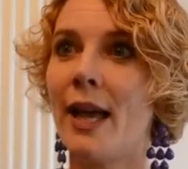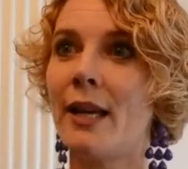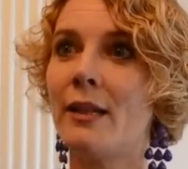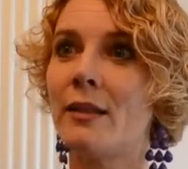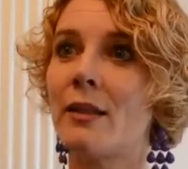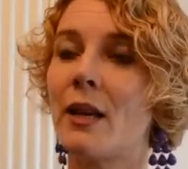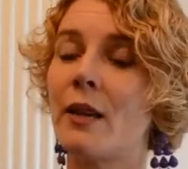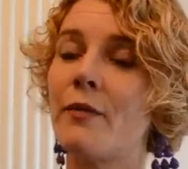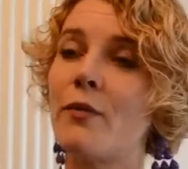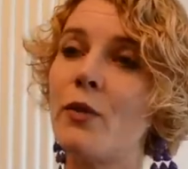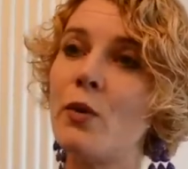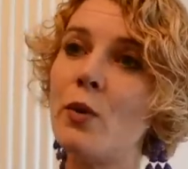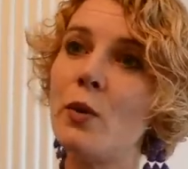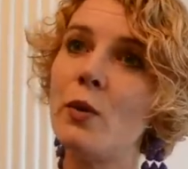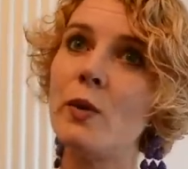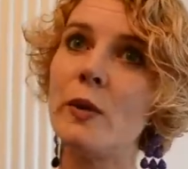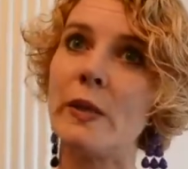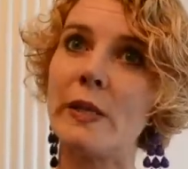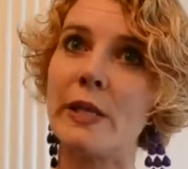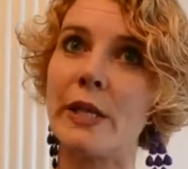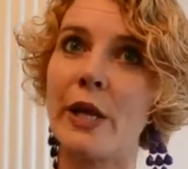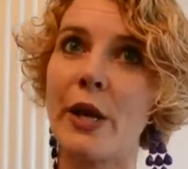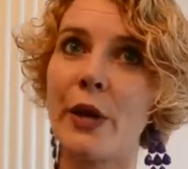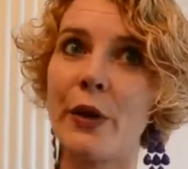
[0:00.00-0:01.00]
And I've
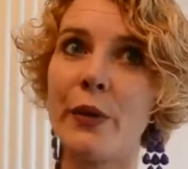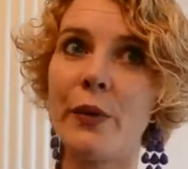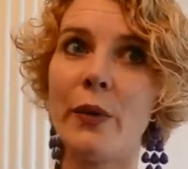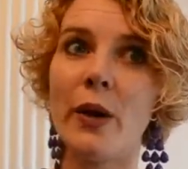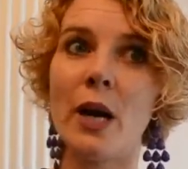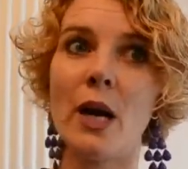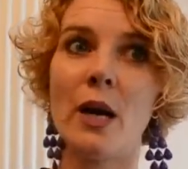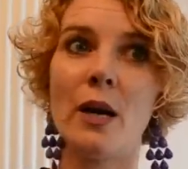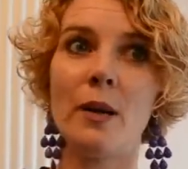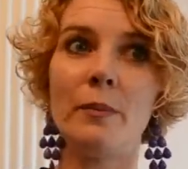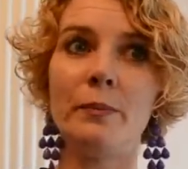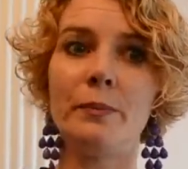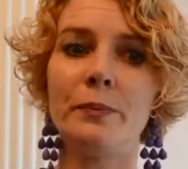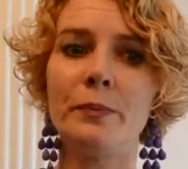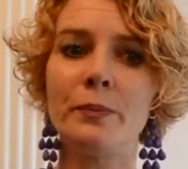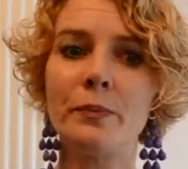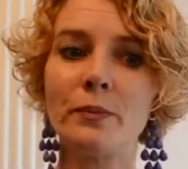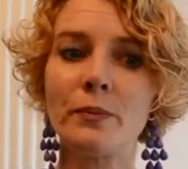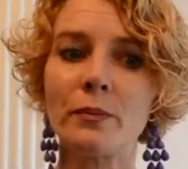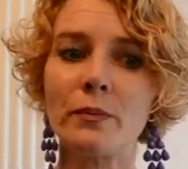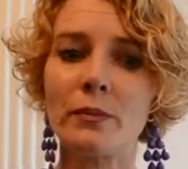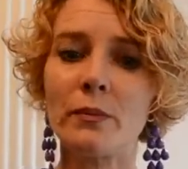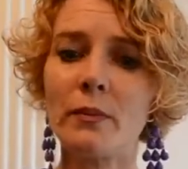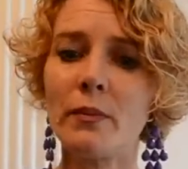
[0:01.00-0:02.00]
also
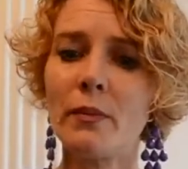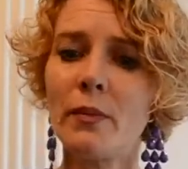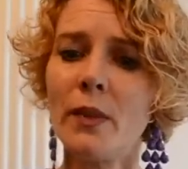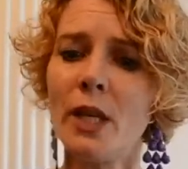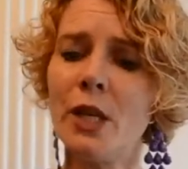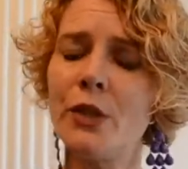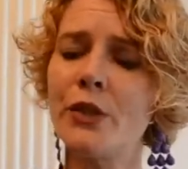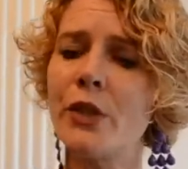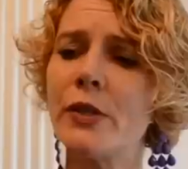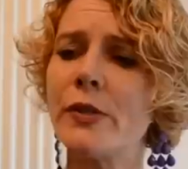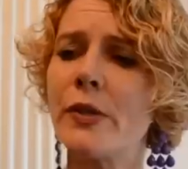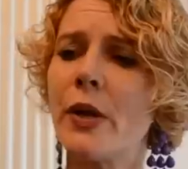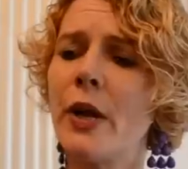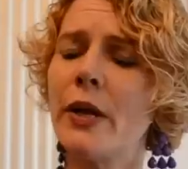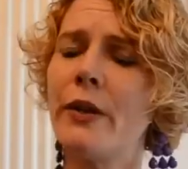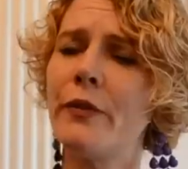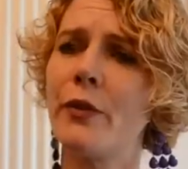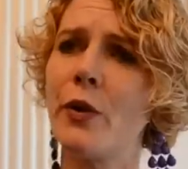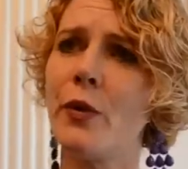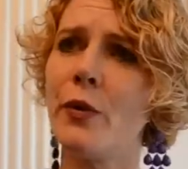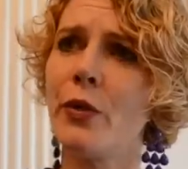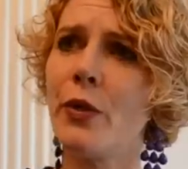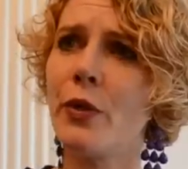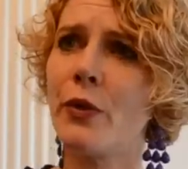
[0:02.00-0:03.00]
just kind
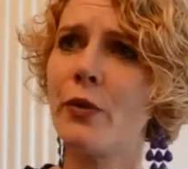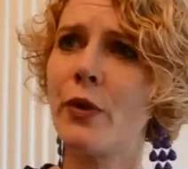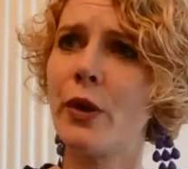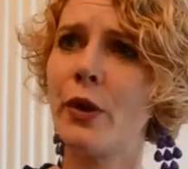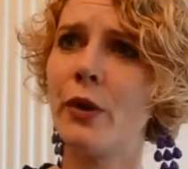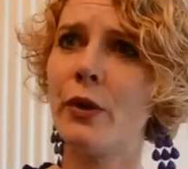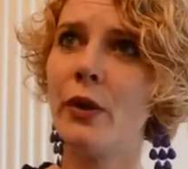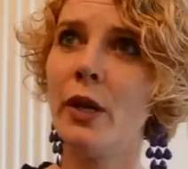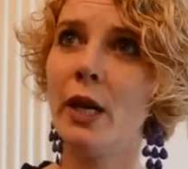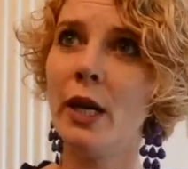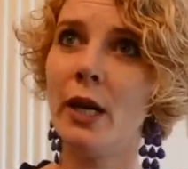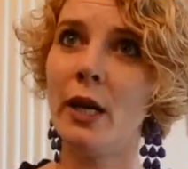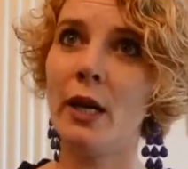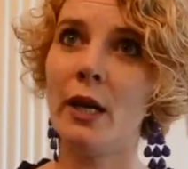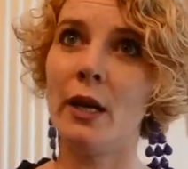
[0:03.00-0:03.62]
of gone through,